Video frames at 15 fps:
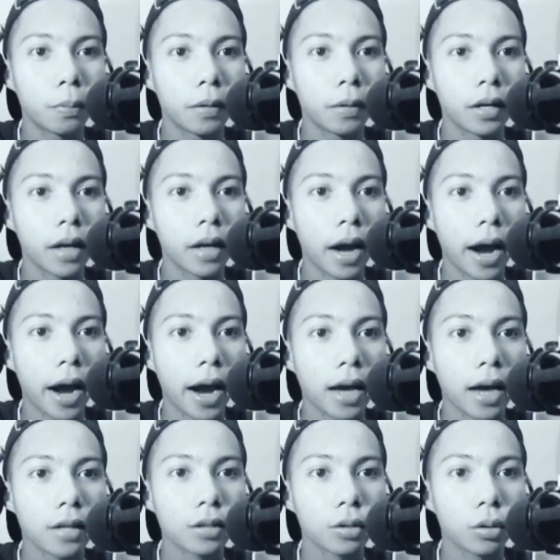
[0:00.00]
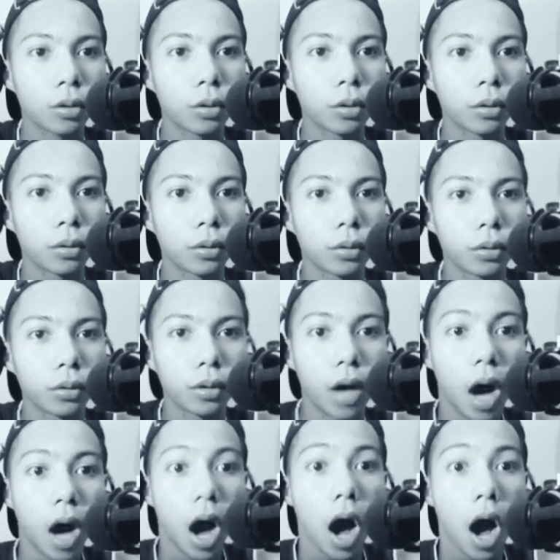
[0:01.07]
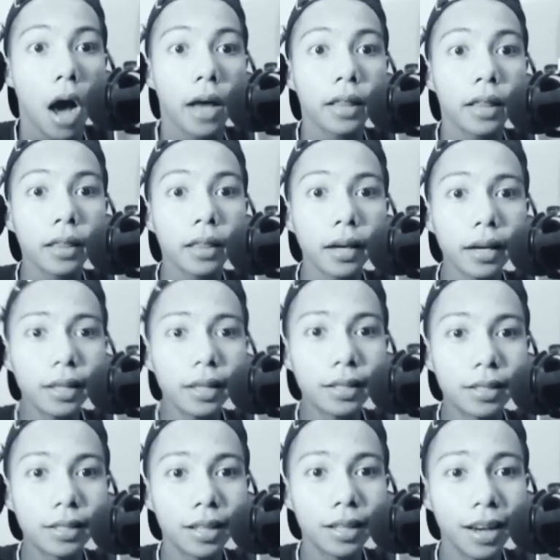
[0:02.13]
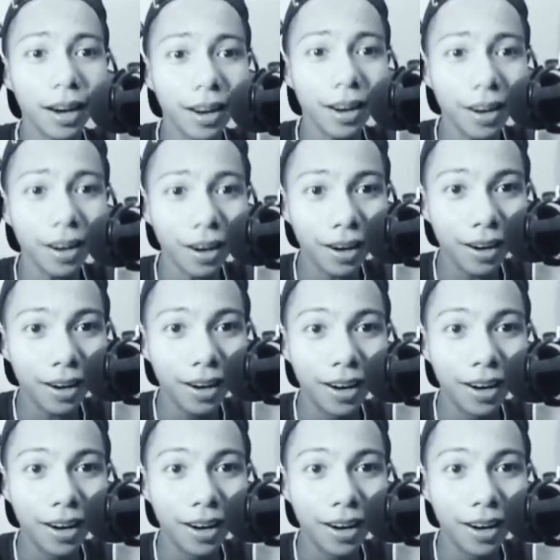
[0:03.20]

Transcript: [no speech]